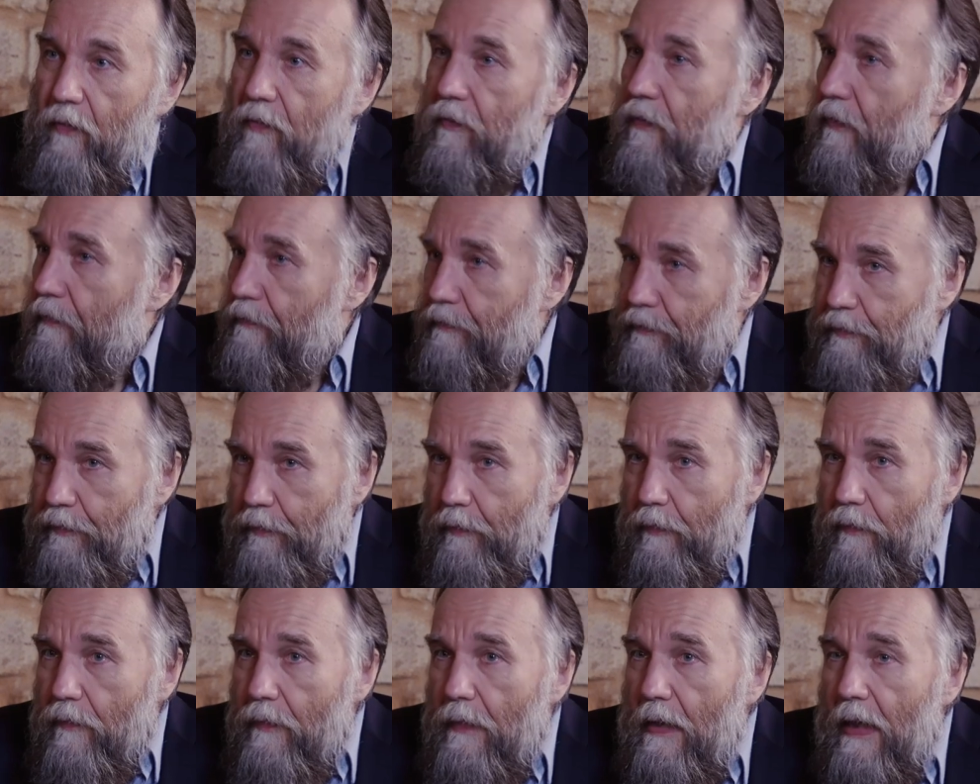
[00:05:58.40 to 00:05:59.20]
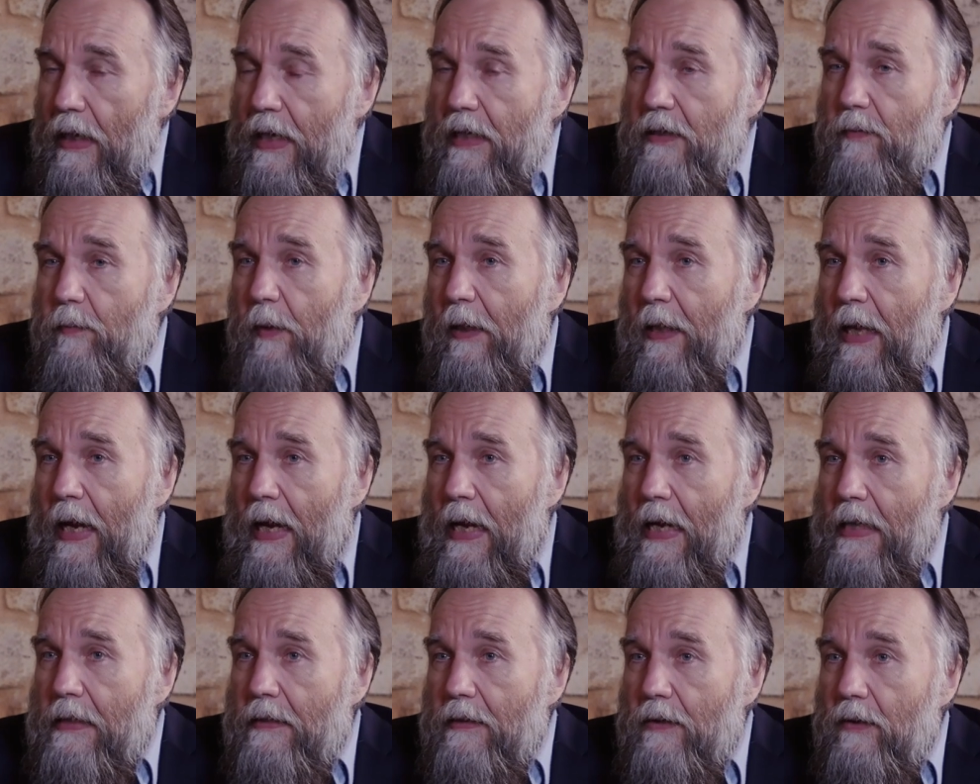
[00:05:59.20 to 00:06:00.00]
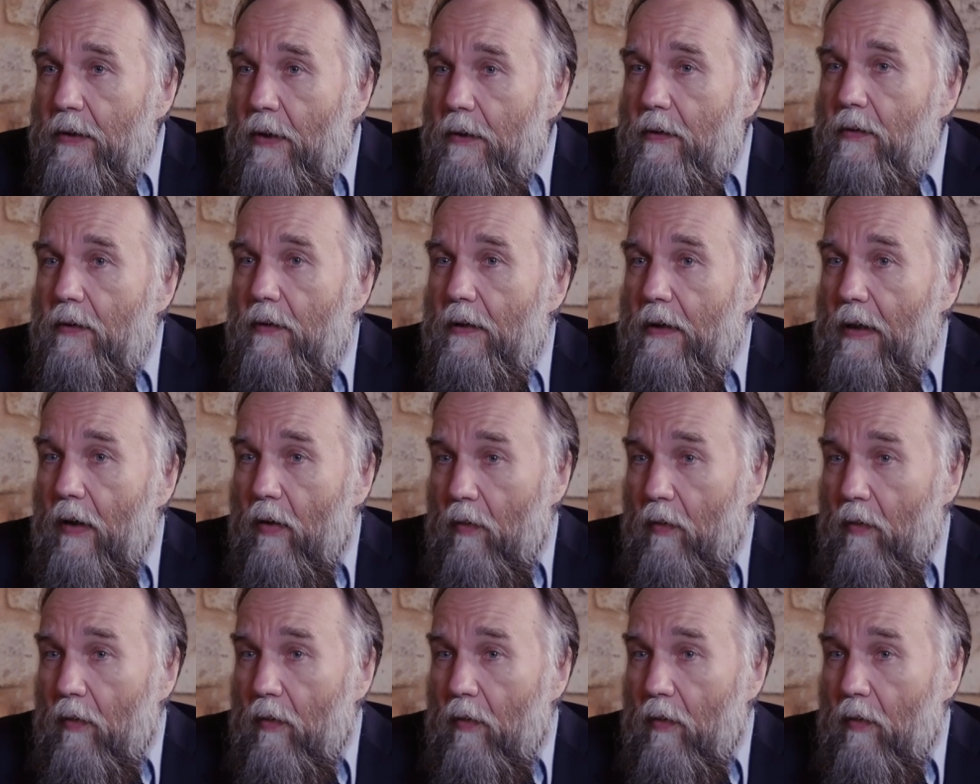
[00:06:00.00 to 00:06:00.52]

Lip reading: Of Hezbollah as not